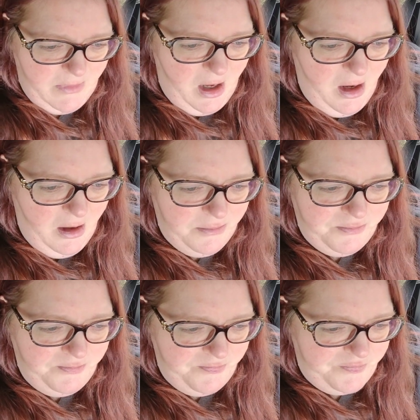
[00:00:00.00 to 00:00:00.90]

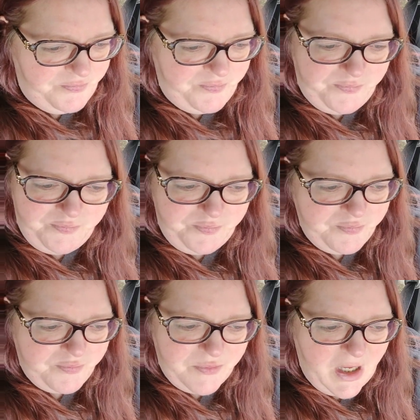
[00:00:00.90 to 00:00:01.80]
Um
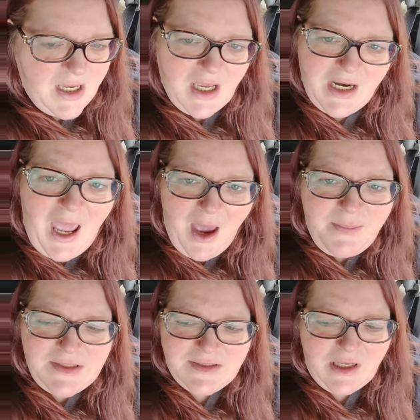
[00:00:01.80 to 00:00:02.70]
it
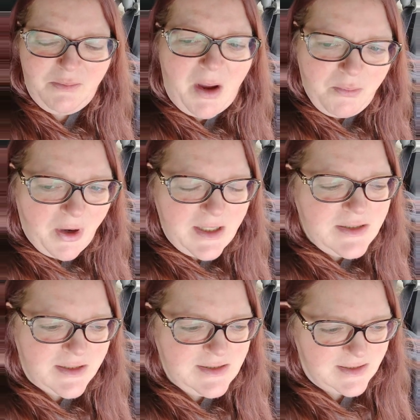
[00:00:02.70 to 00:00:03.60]
happens, like my brain
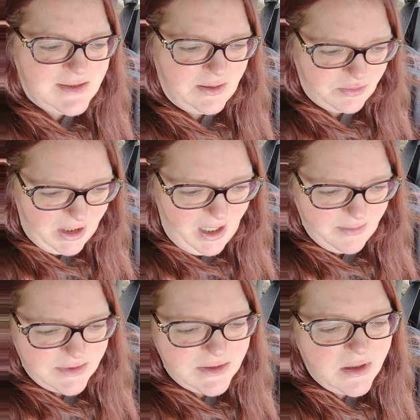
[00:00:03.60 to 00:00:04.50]
does this
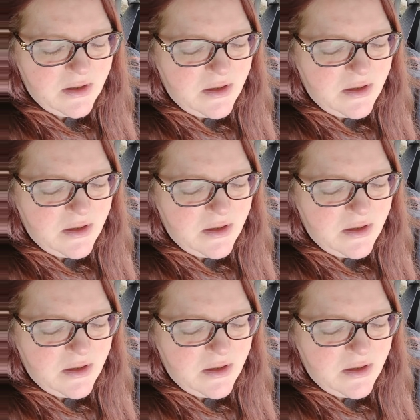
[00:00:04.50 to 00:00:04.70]
sometimes.